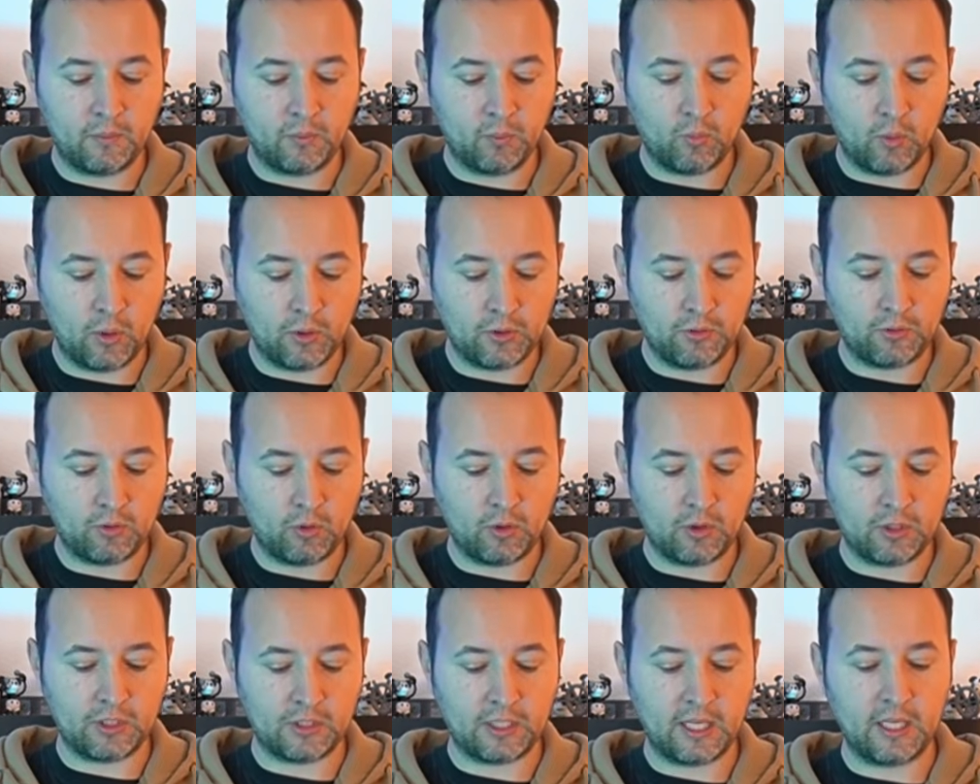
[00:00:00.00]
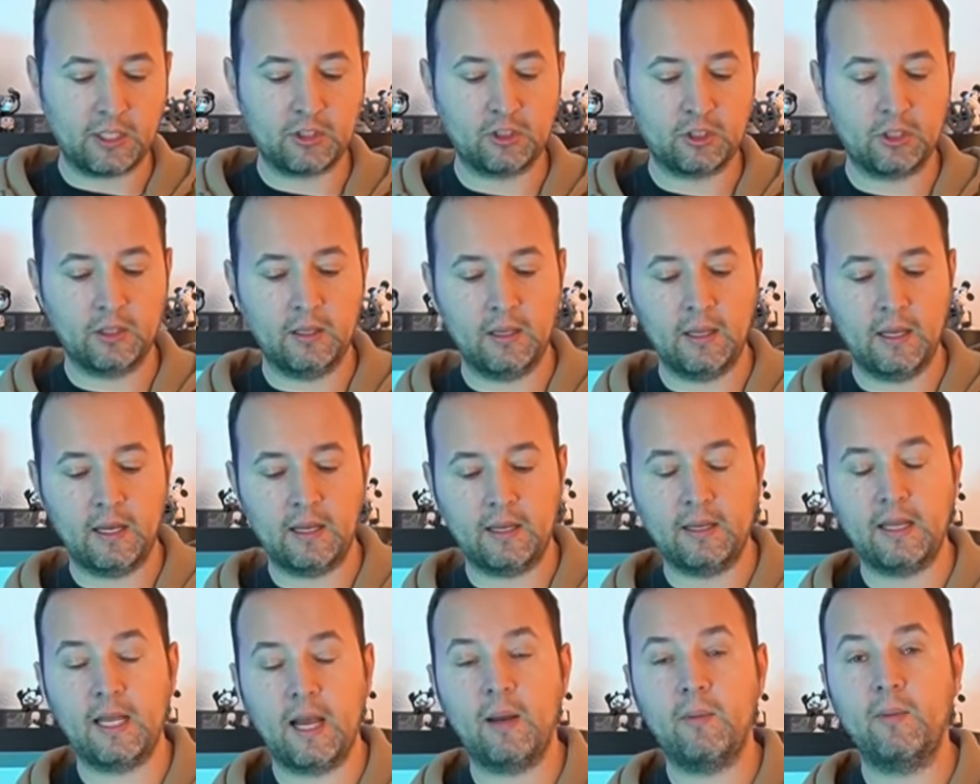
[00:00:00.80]
With floor detection,
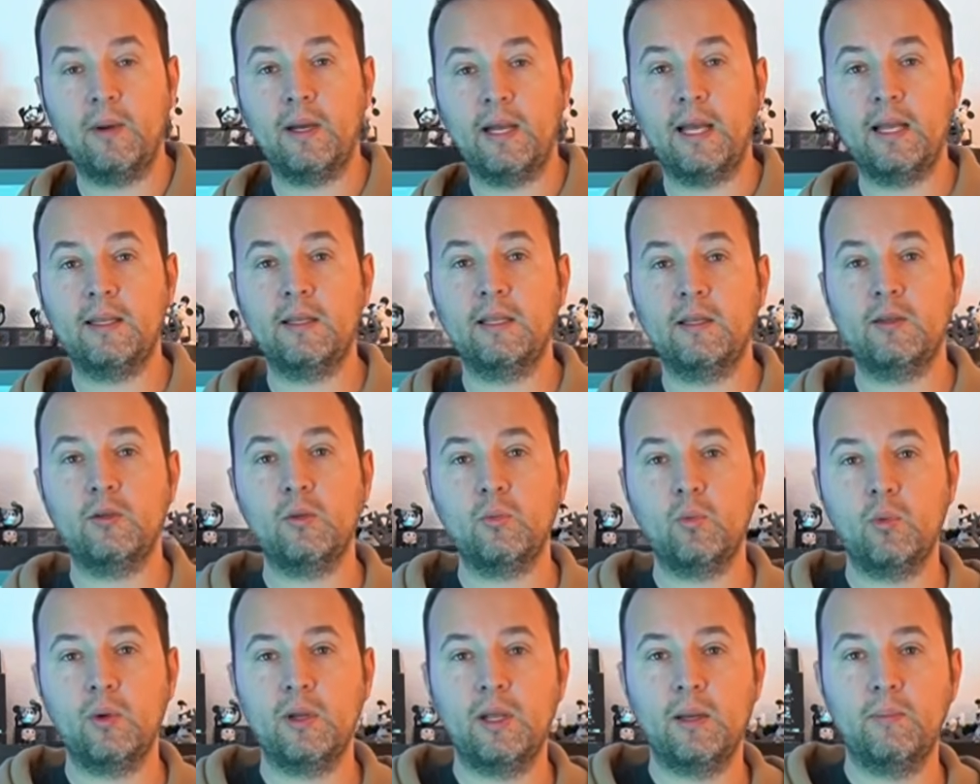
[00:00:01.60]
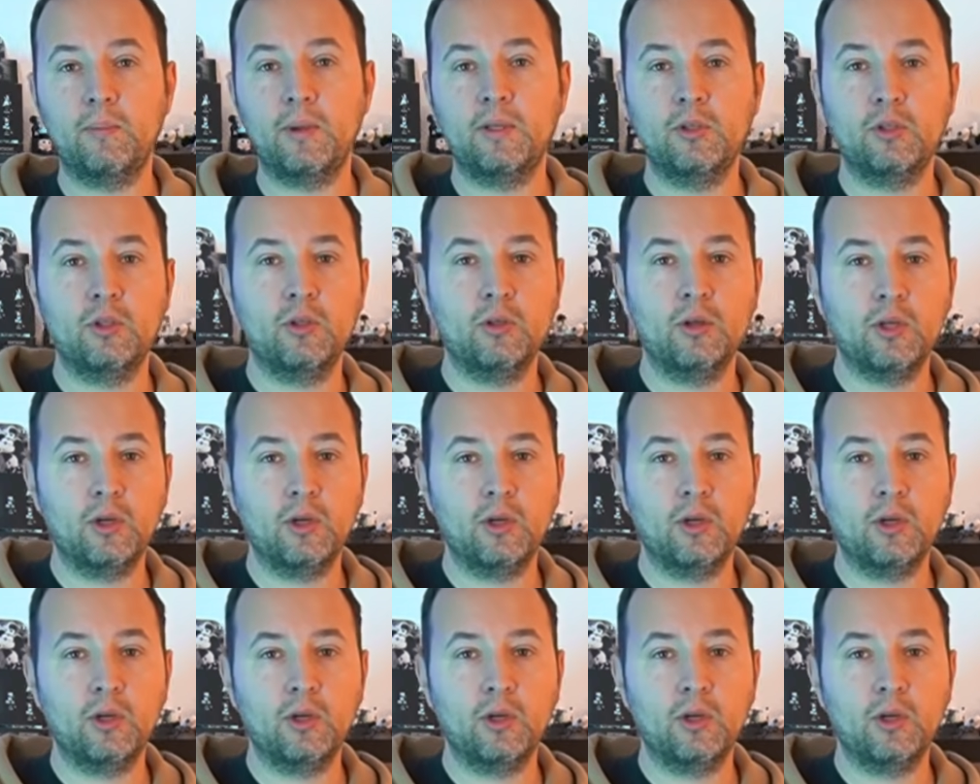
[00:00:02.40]
now we're getting to what I mentioned